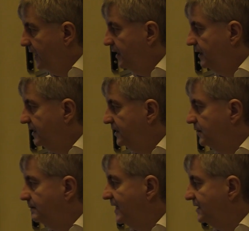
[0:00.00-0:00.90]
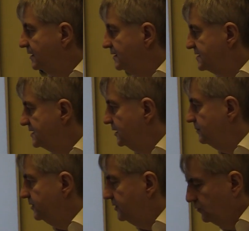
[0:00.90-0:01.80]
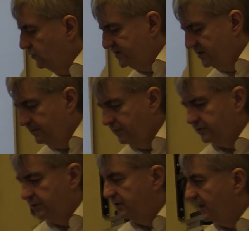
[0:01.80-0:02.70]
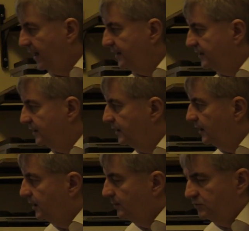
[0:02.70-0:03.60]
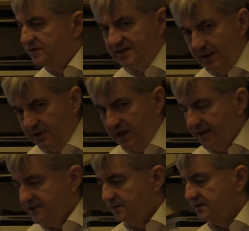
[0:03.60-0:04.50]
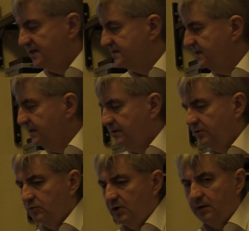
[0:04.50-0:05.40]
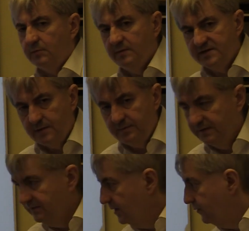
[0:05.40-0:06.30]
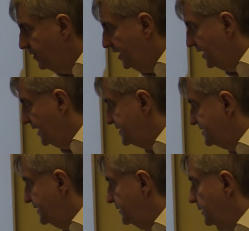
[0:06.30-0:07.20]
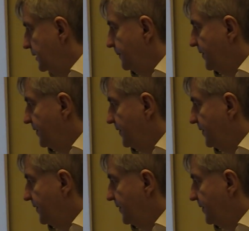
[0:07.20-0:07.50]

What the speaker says: In the maintenance treatment, the most important are the mood stabilizers as lithium carbamazepine valproic acid.